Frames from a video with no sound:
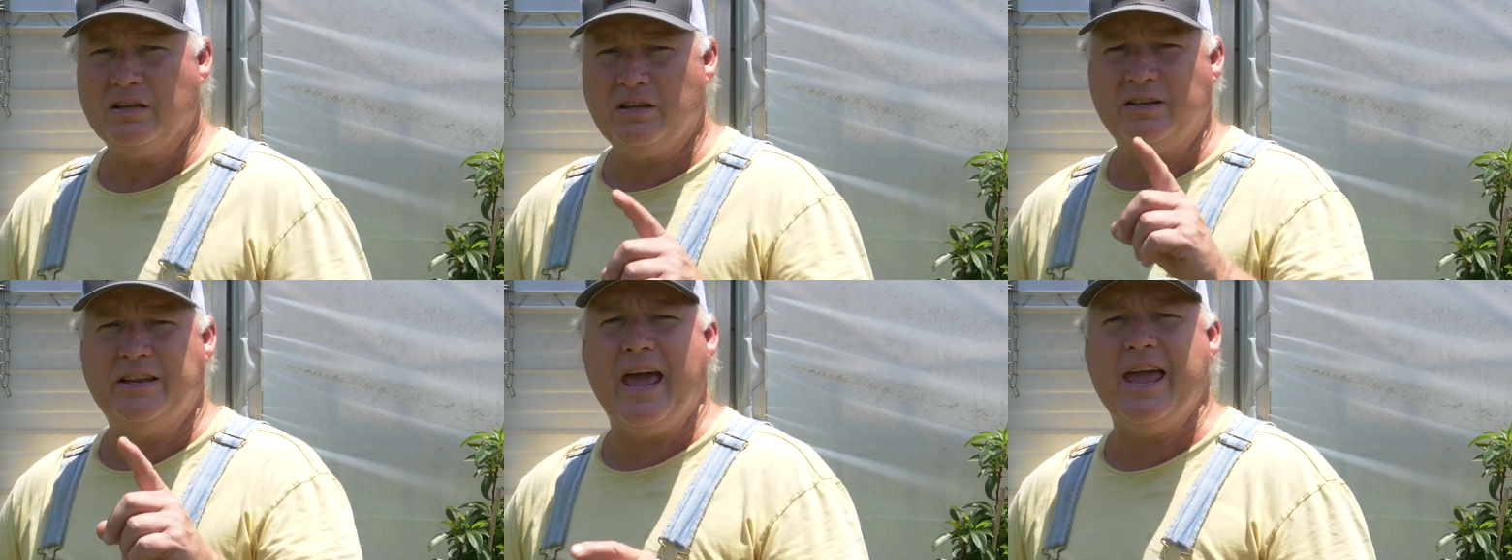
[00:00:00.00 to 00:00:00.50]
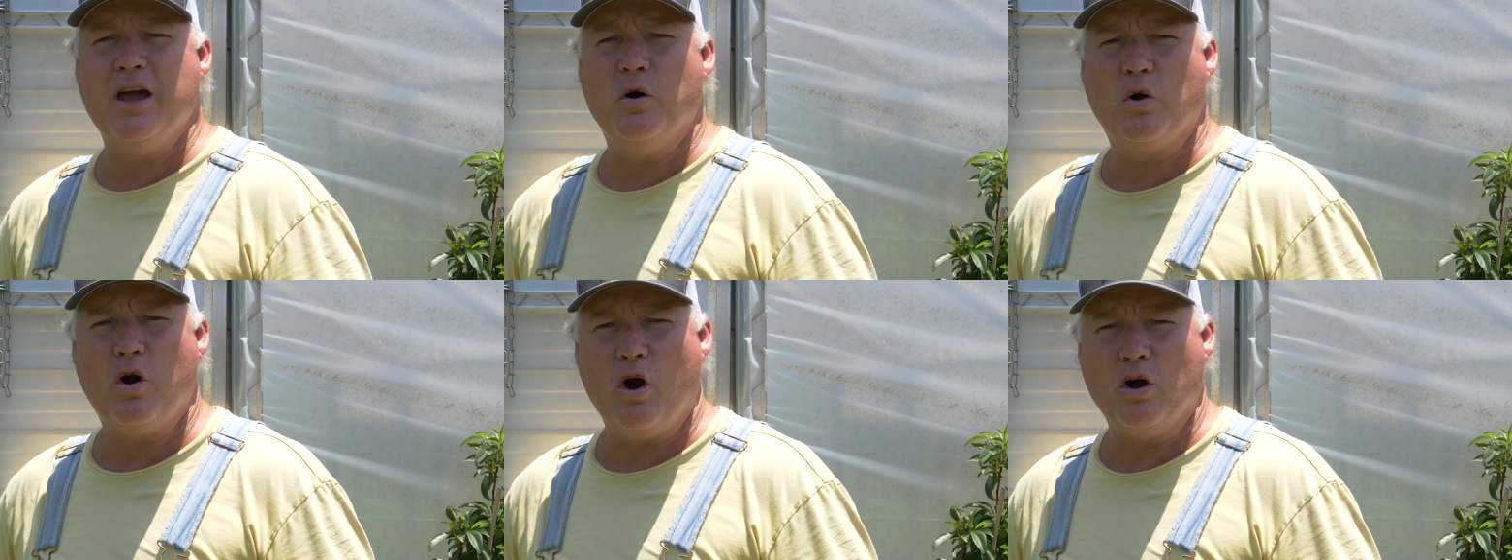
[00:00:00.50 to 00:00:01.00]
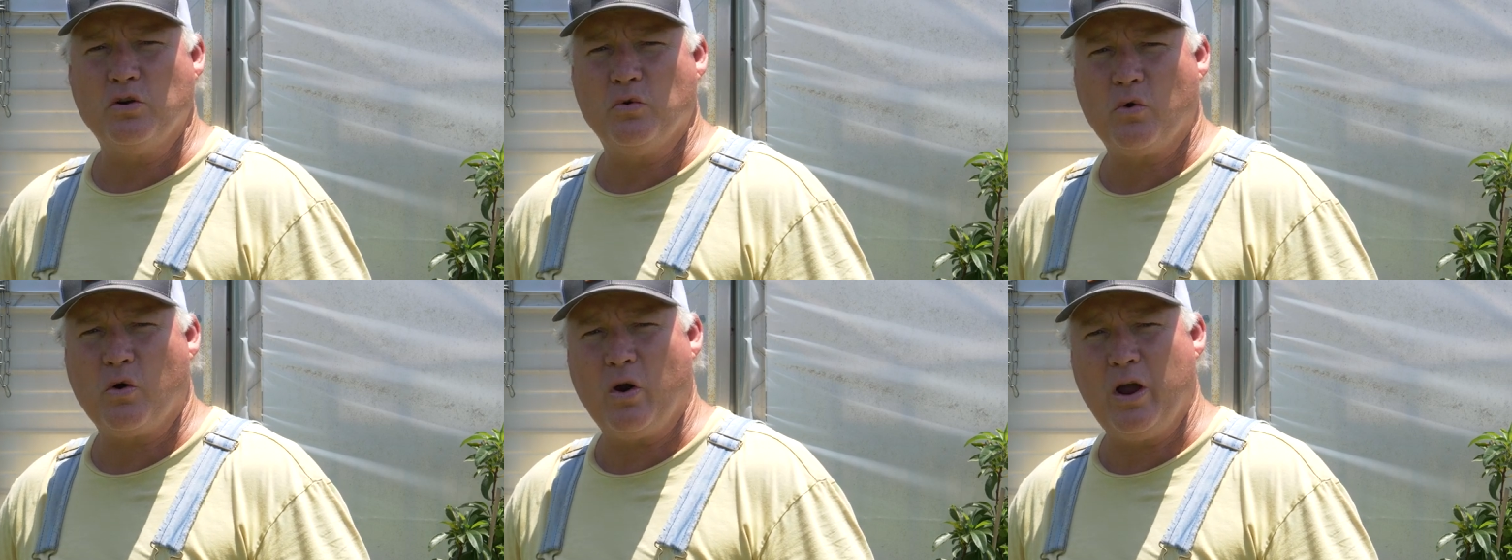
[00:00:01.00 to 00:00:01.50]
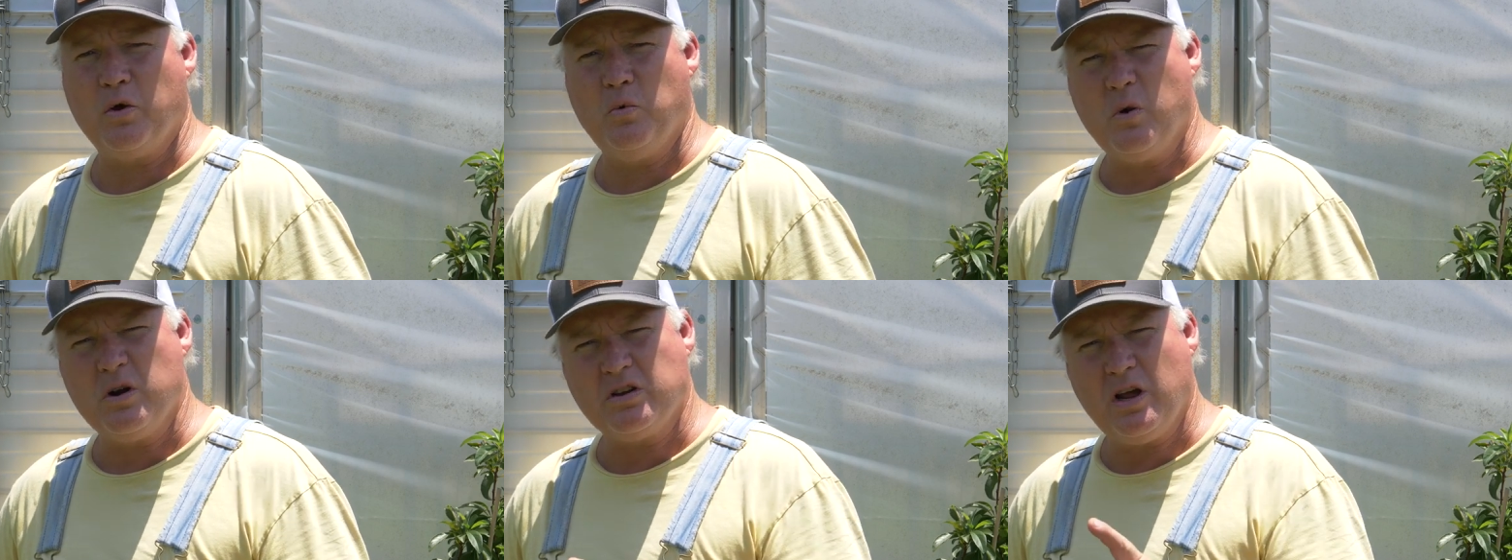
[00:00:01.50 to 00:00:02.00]
Today on Gardening with Greg,
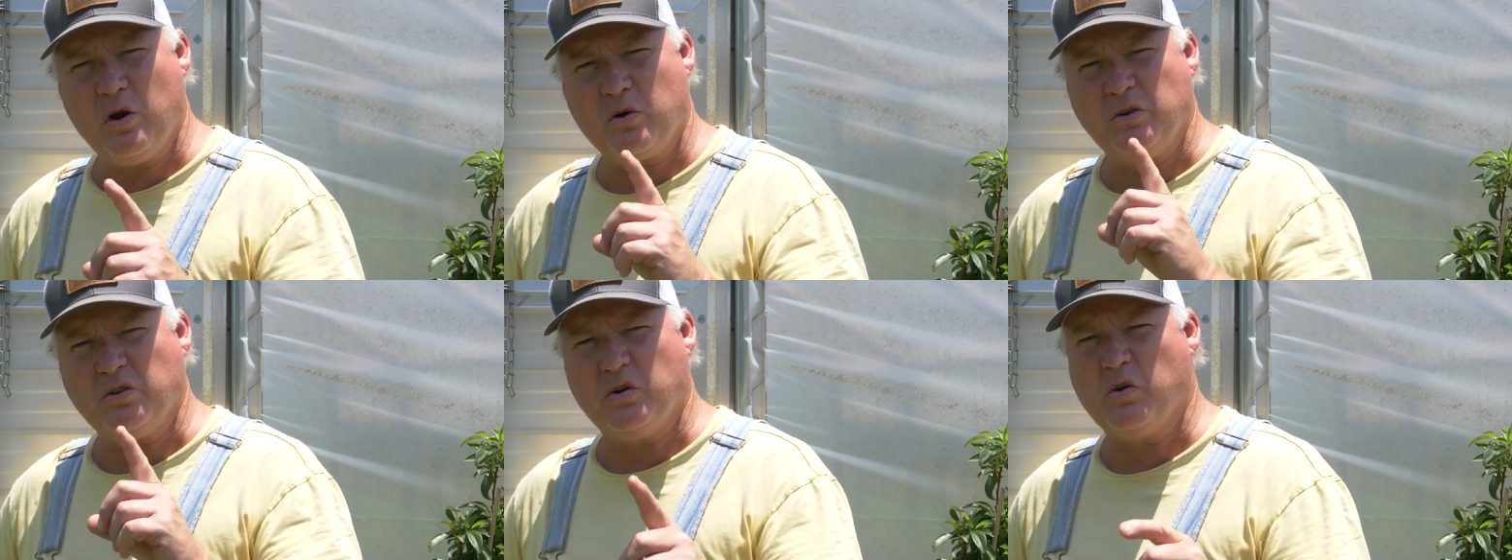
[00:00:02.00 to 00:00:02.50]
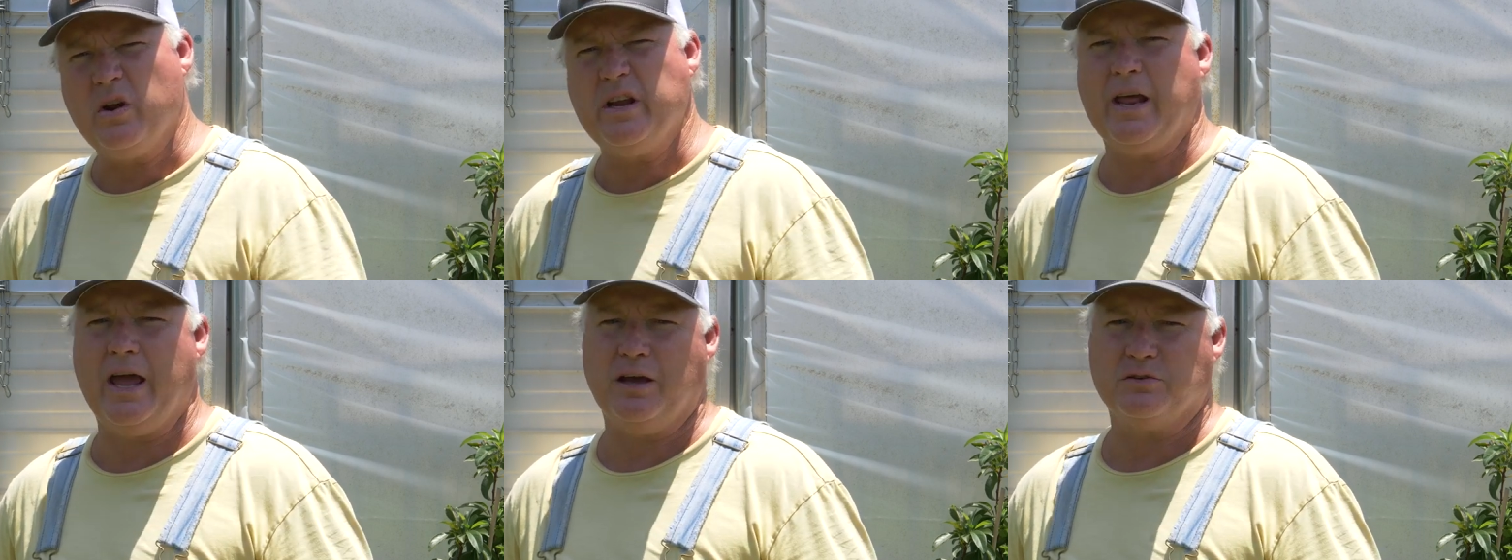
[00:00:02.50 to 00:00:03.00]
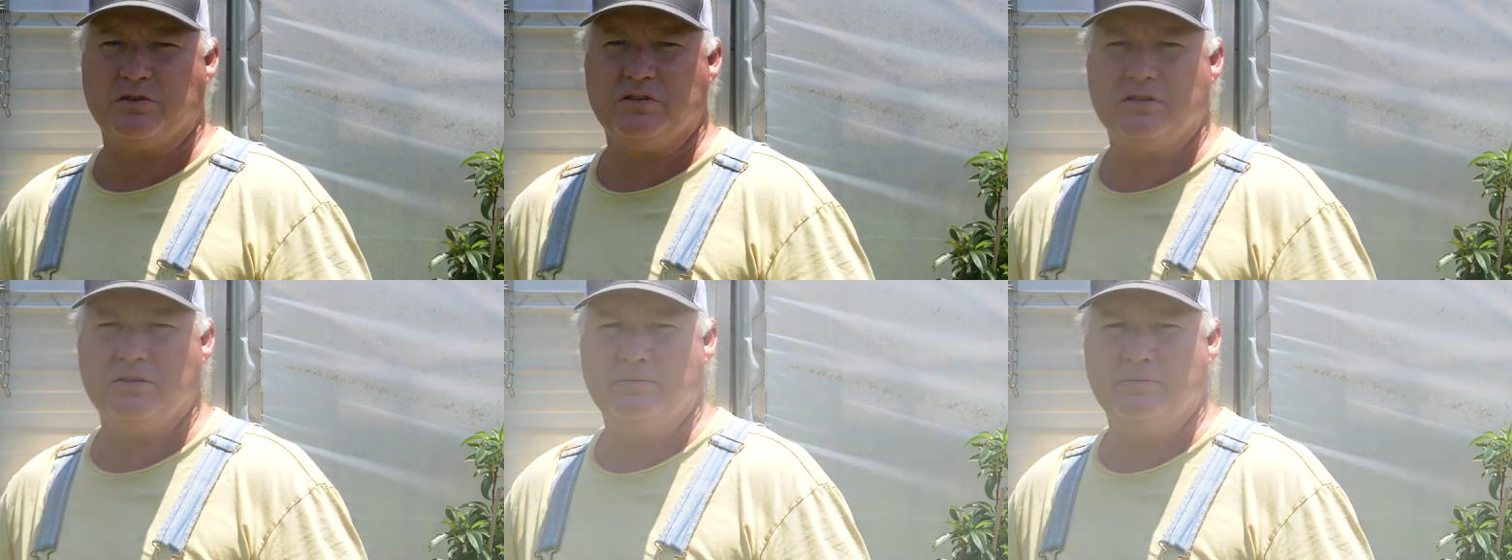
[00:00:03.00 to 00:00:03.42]
we're talking greenhouses.